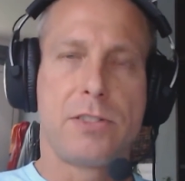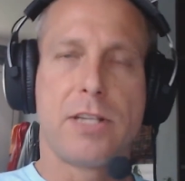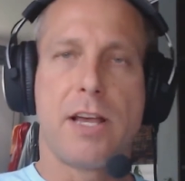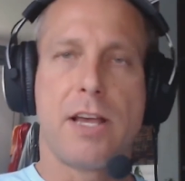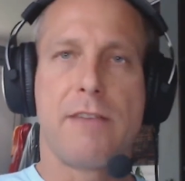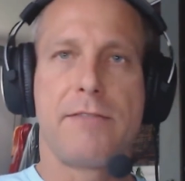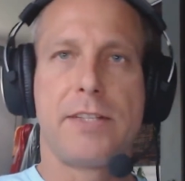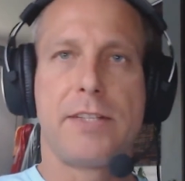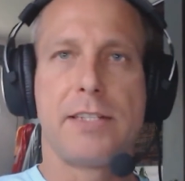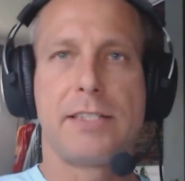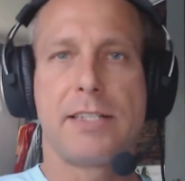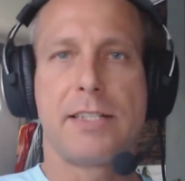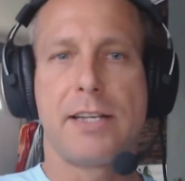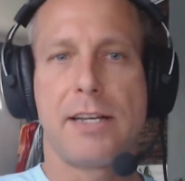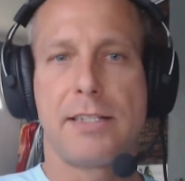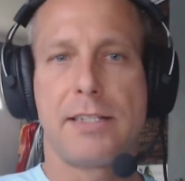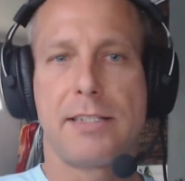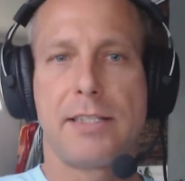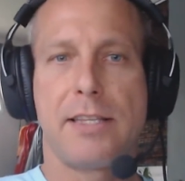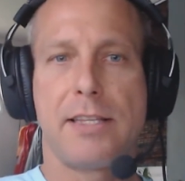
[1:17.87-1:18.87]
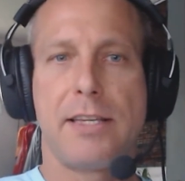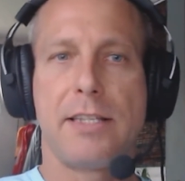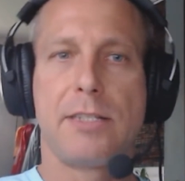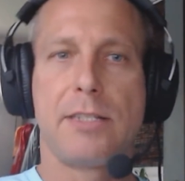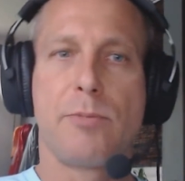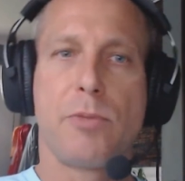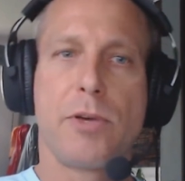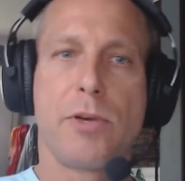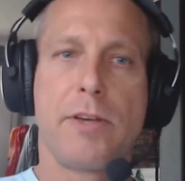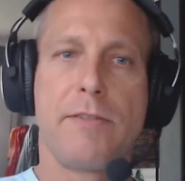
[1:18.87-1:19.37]
I've discussed these
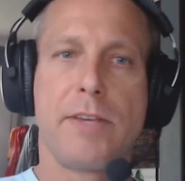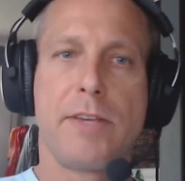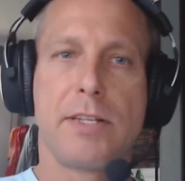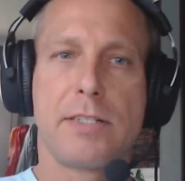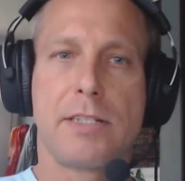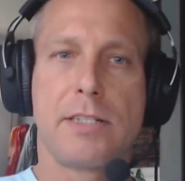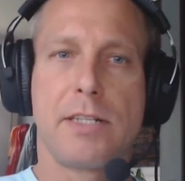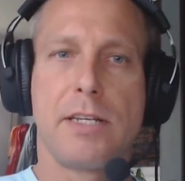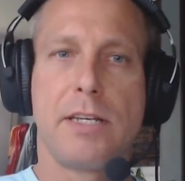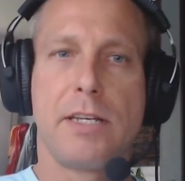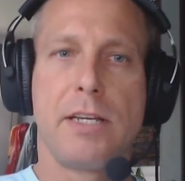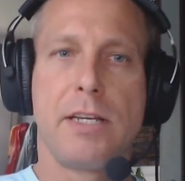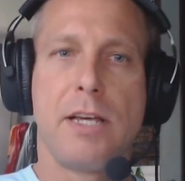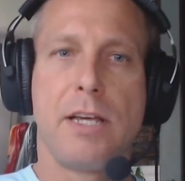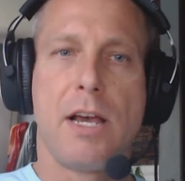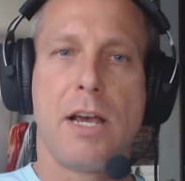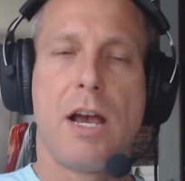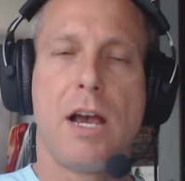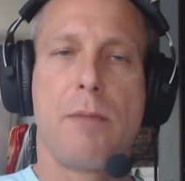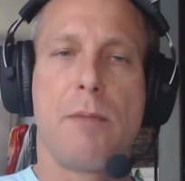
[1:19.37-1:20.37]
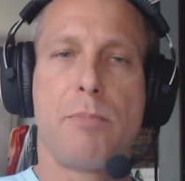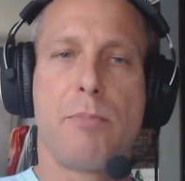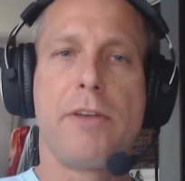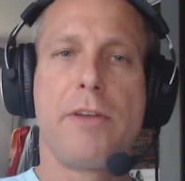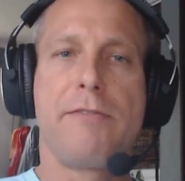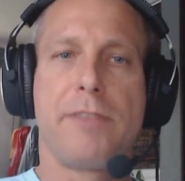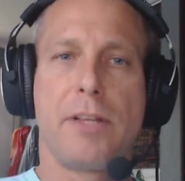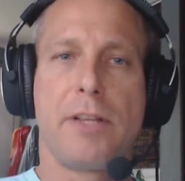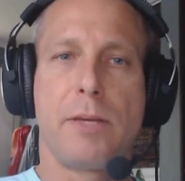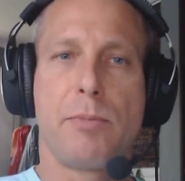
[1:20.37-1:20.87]
previously,
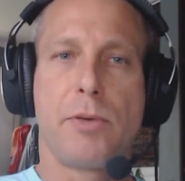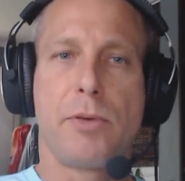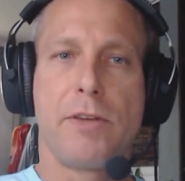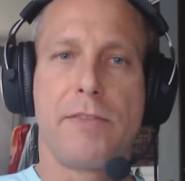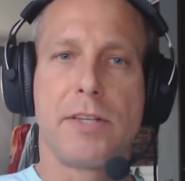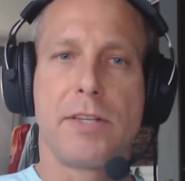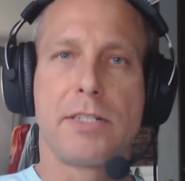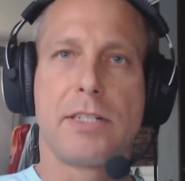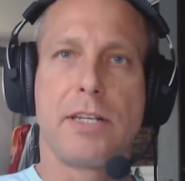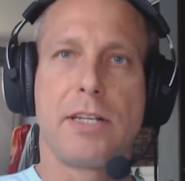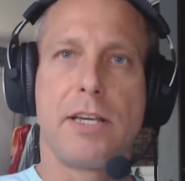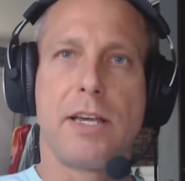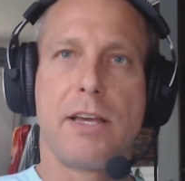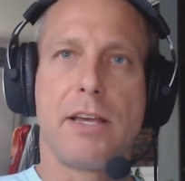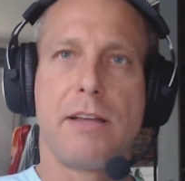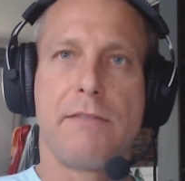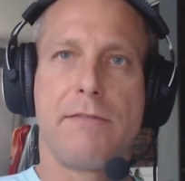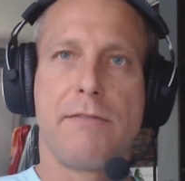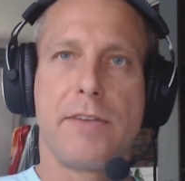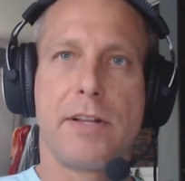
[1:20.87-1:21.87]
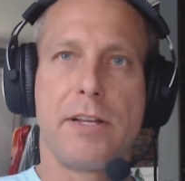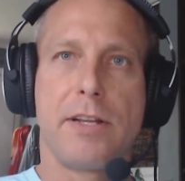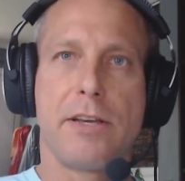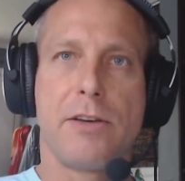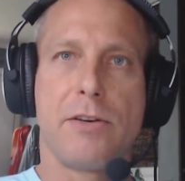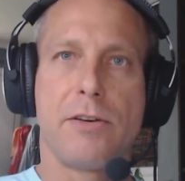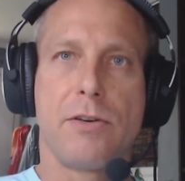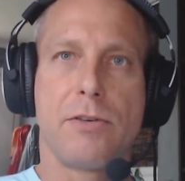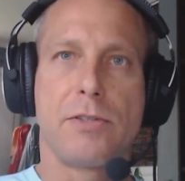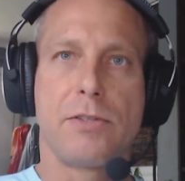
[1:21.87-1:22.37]
briefly in
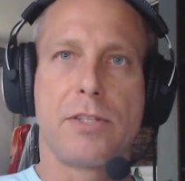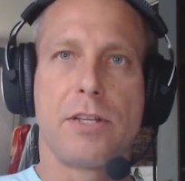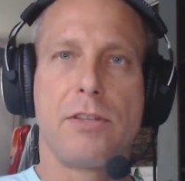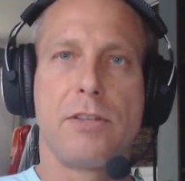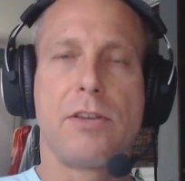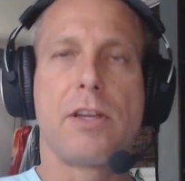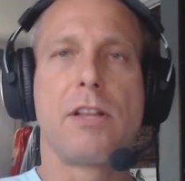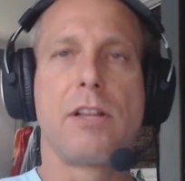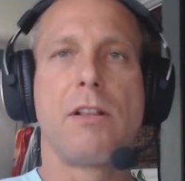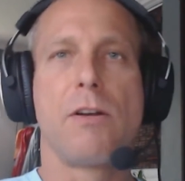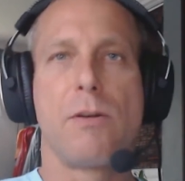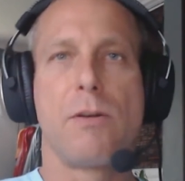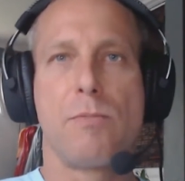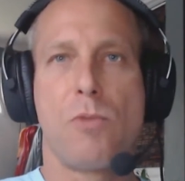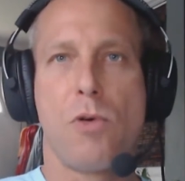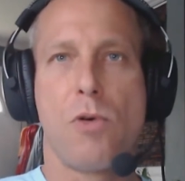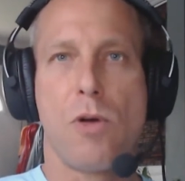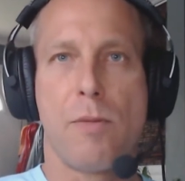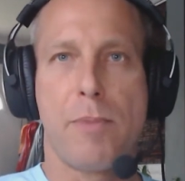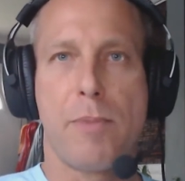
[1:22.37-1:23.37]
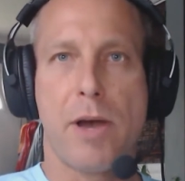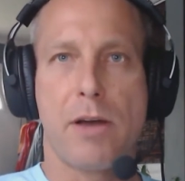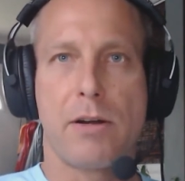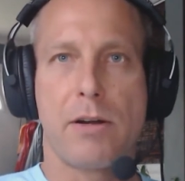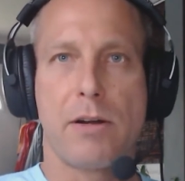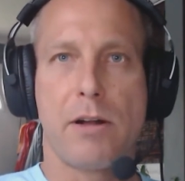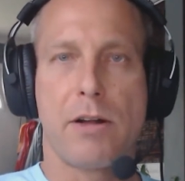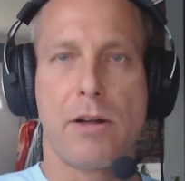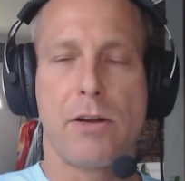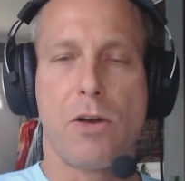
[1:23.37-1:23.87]
videos, and you can learn more about
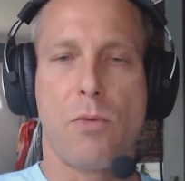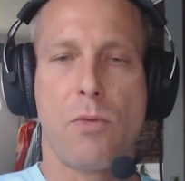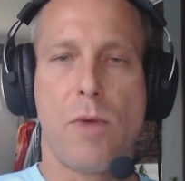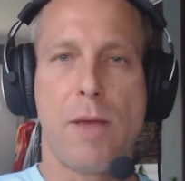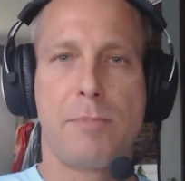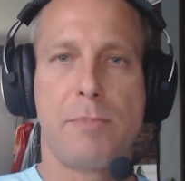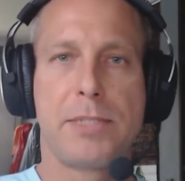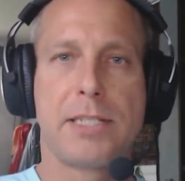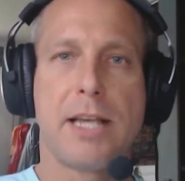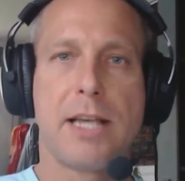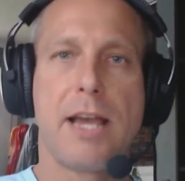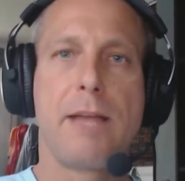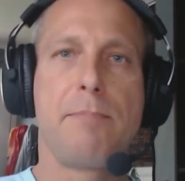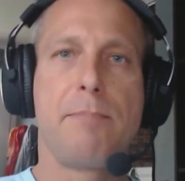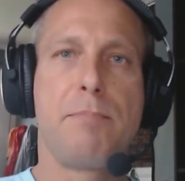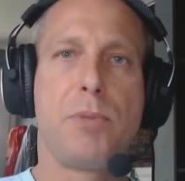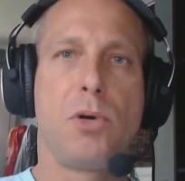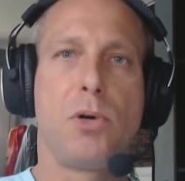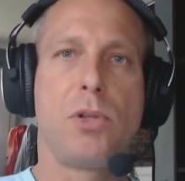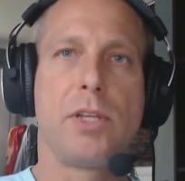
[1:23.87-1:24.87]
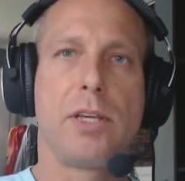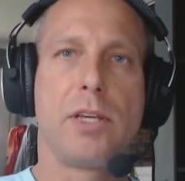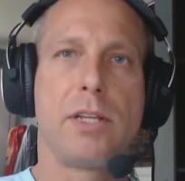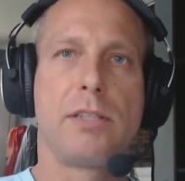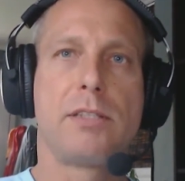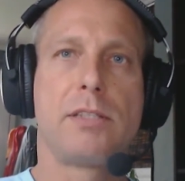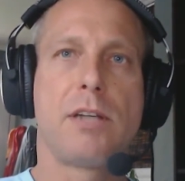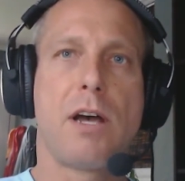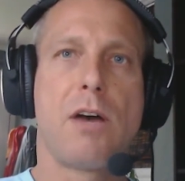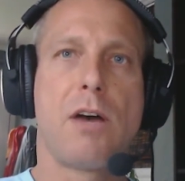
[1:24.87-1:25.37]
it on our website.
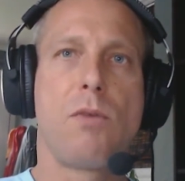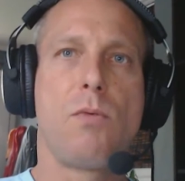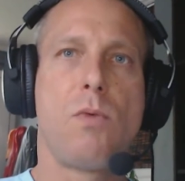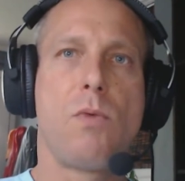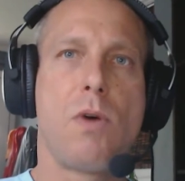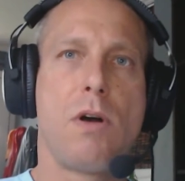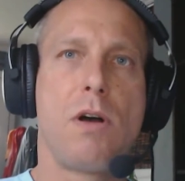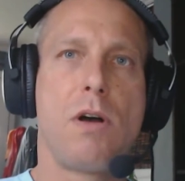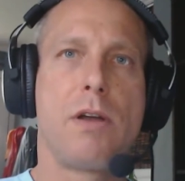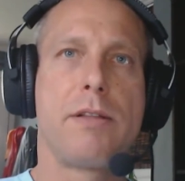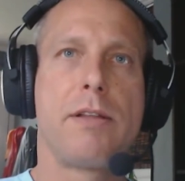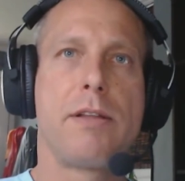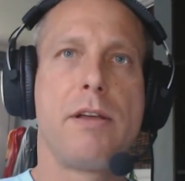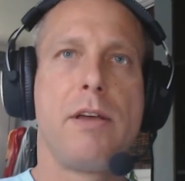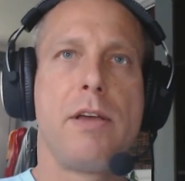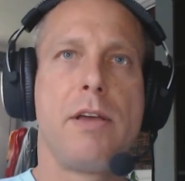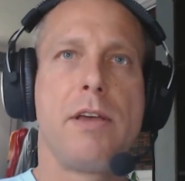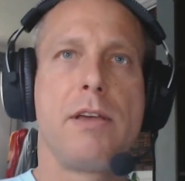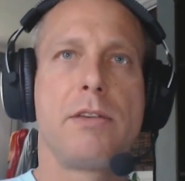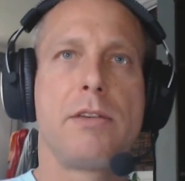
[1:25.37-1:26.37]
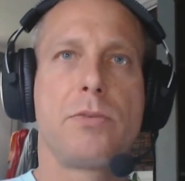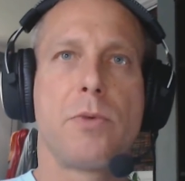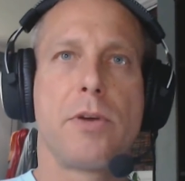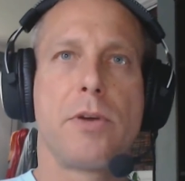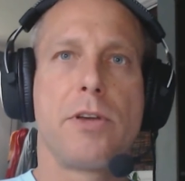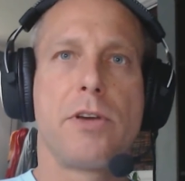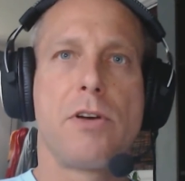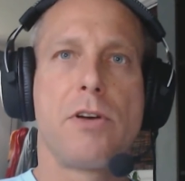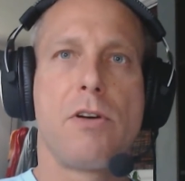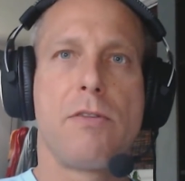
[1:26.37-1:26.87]
Bullion.one is where
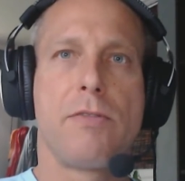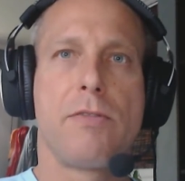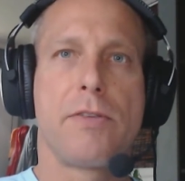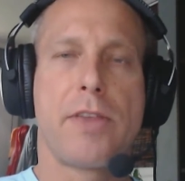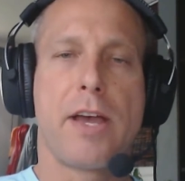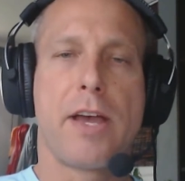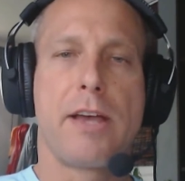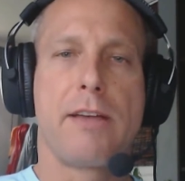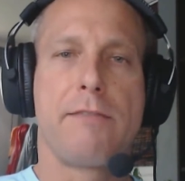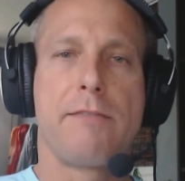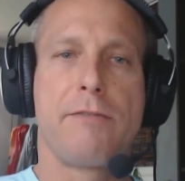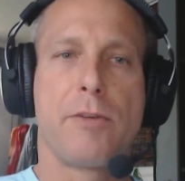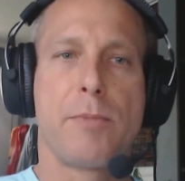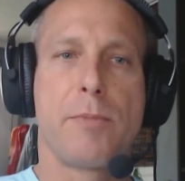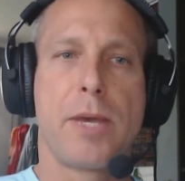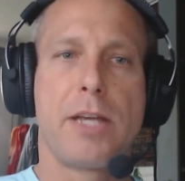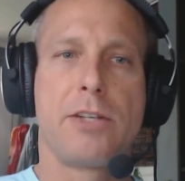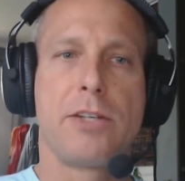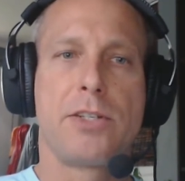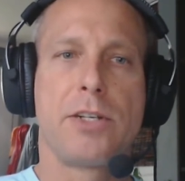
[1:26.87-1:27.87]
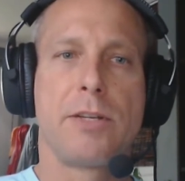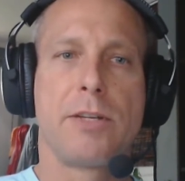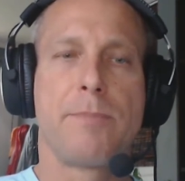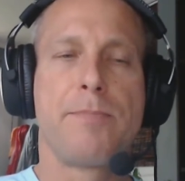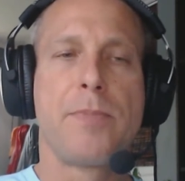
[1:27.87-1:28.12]
you go for that information.